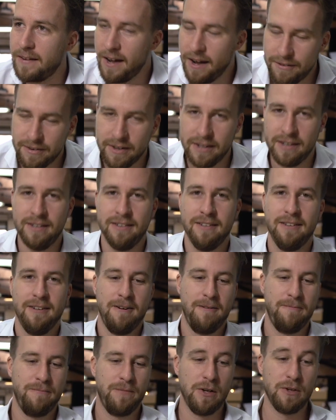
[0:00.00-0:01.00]
Kevin! It
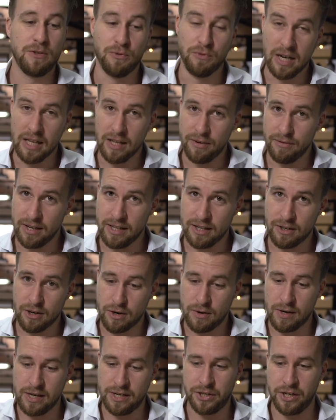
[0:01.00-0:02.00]
was a really, really
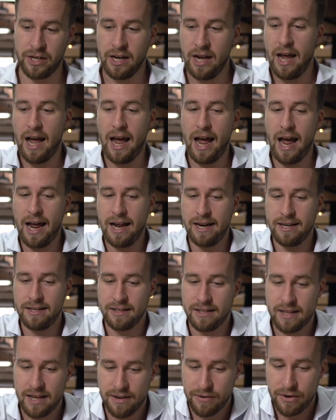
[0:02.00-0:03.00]
good question. And
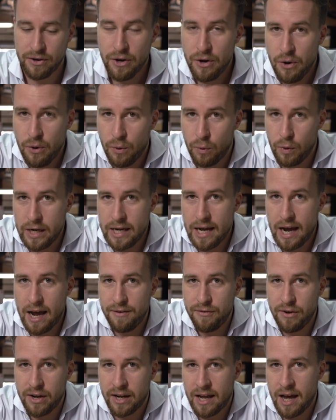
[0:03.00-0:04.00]
Kevin, we
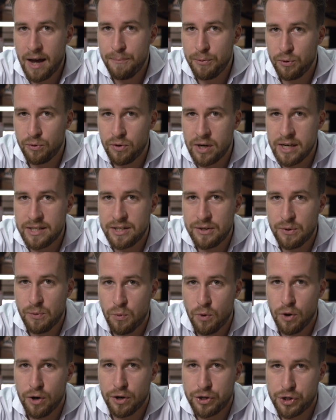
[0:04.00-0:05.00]
have a capital raising
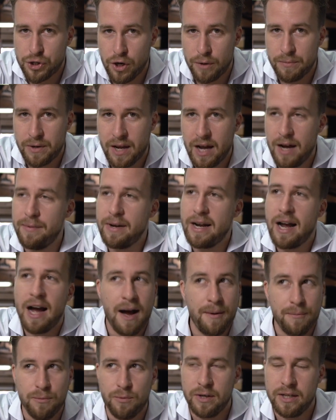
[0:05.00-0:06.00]
workshop coming
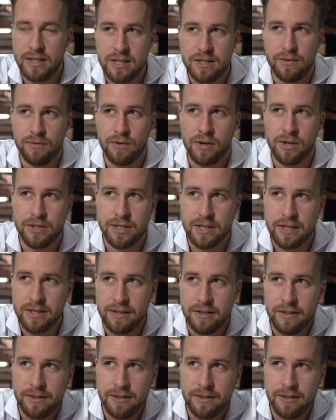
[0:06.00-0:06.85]
up. When is it, Rosie?